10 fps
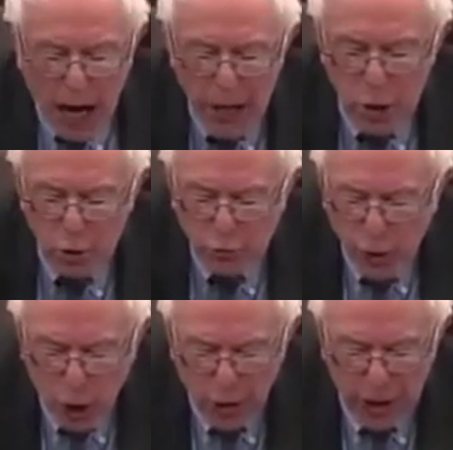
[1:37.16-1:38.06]
you
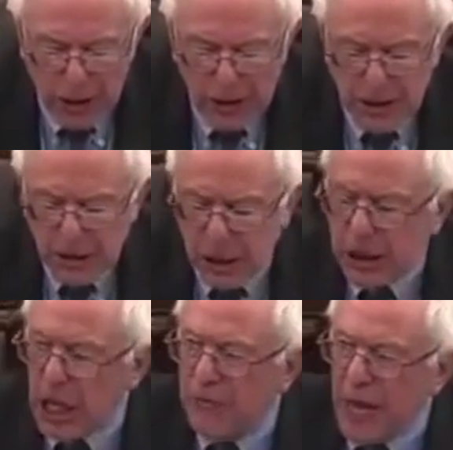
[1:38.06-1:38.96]
voted to
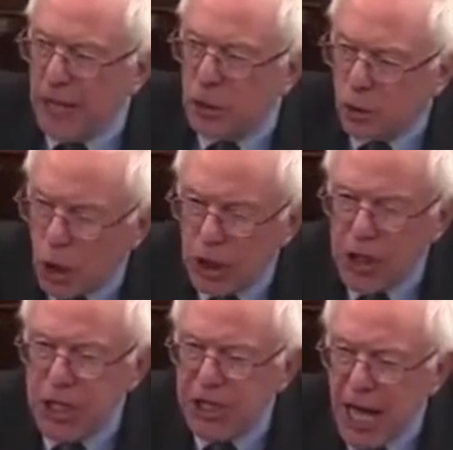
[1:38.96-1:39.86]
give $1
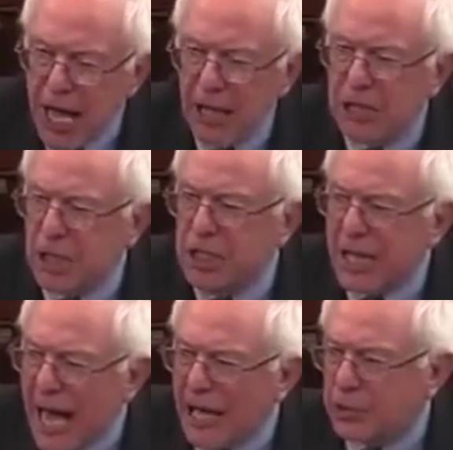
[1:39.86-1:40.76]
trillion in
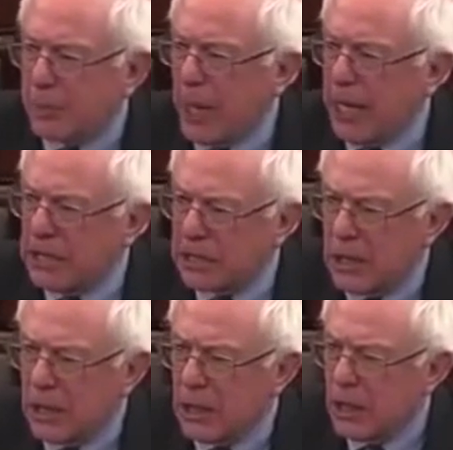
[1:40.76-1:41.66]
tax breaks
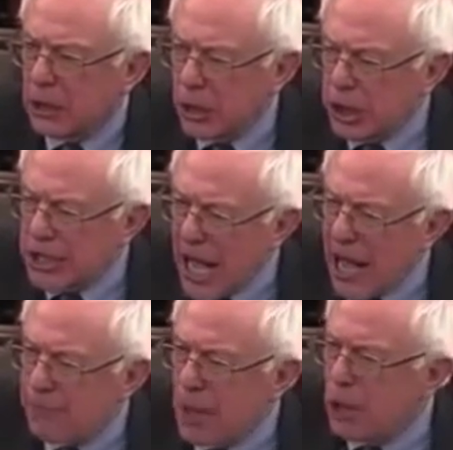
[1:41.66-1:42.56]
to the
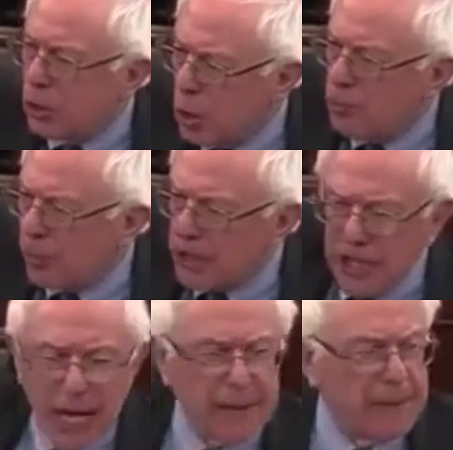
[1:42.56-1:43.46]
top
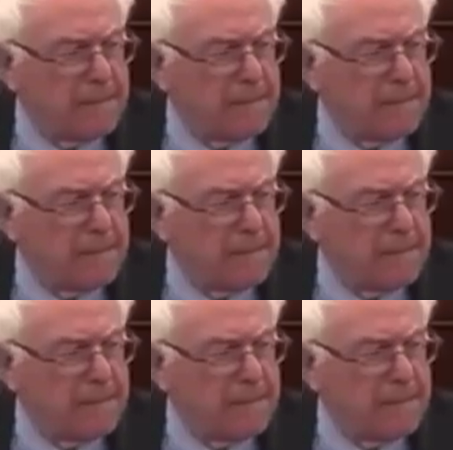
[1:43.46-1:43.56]
2%.